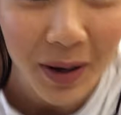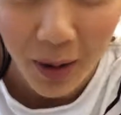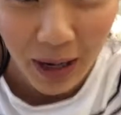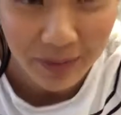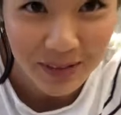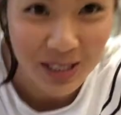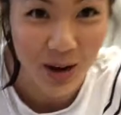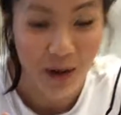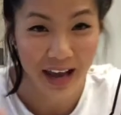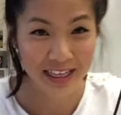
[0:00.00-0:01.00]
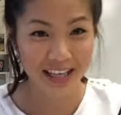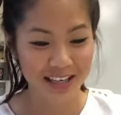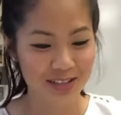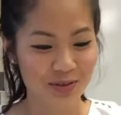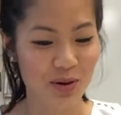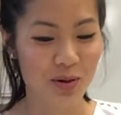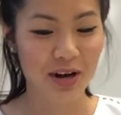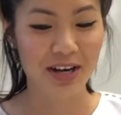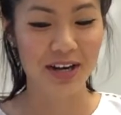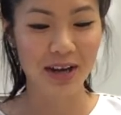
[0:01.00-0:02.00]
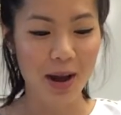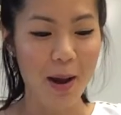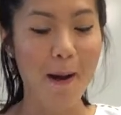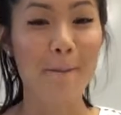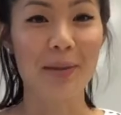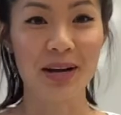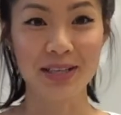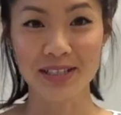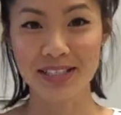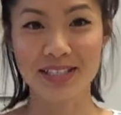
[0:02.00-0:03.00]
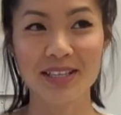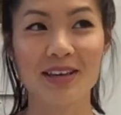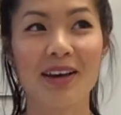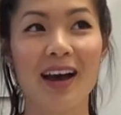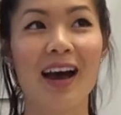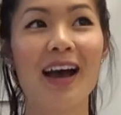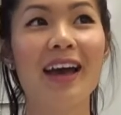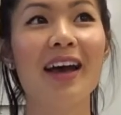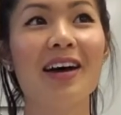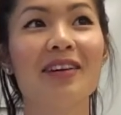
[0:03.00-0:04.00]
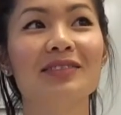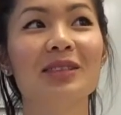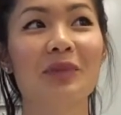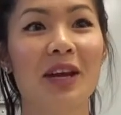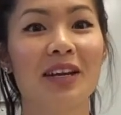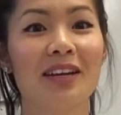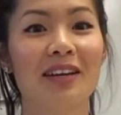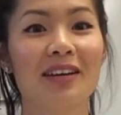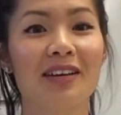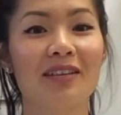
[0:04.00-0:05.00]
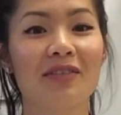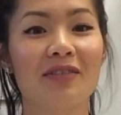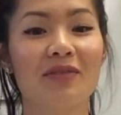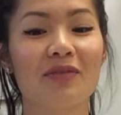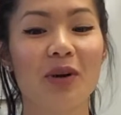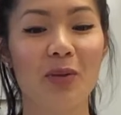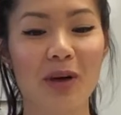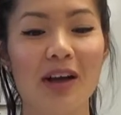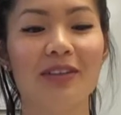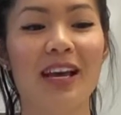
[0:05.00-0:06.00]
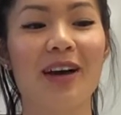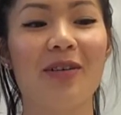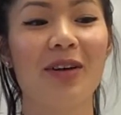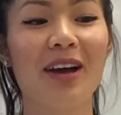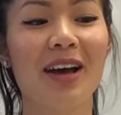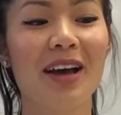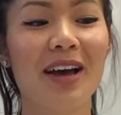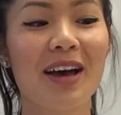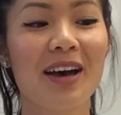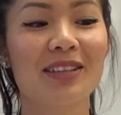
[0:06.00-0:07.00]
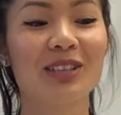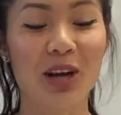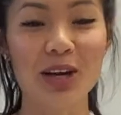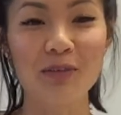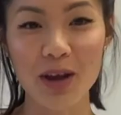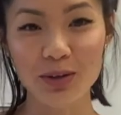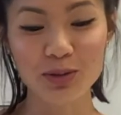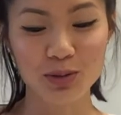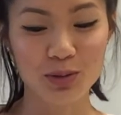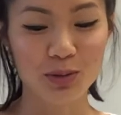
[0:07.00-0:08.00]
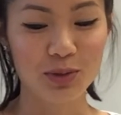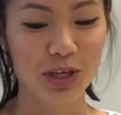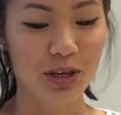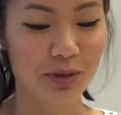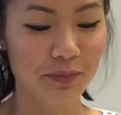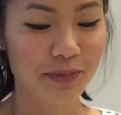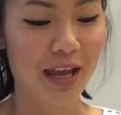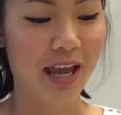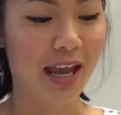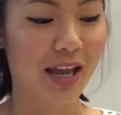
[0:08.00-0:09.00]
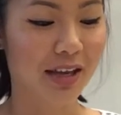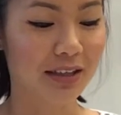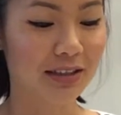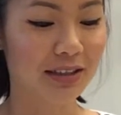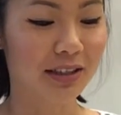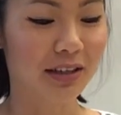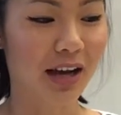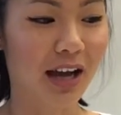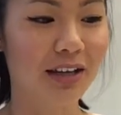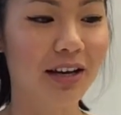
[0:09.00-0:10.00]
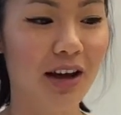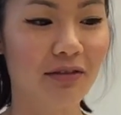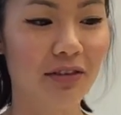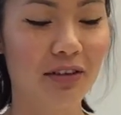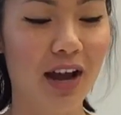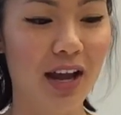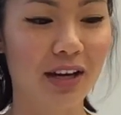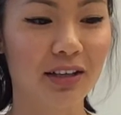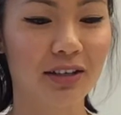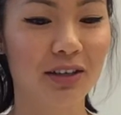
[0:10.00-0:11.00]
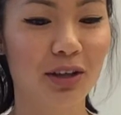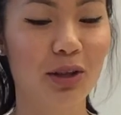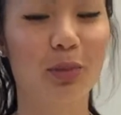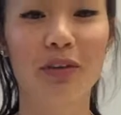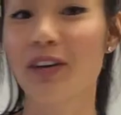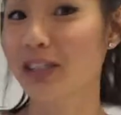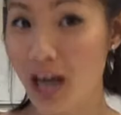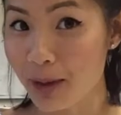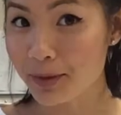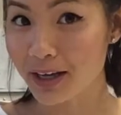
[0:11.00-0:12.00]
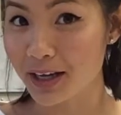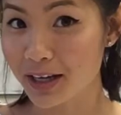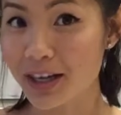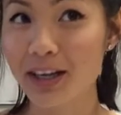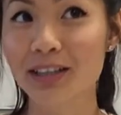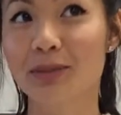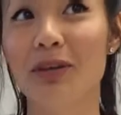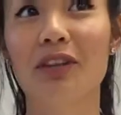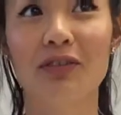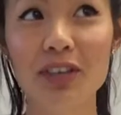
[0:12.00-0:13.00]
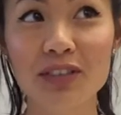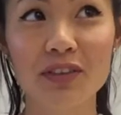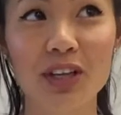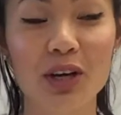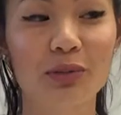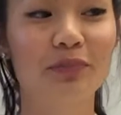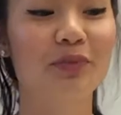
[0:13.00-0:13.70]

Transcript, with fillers: Okay. So I think it's recording, but I have debated for a while now starting my own YouTube channel, and uh, I could never find the perfect topic to be the first video.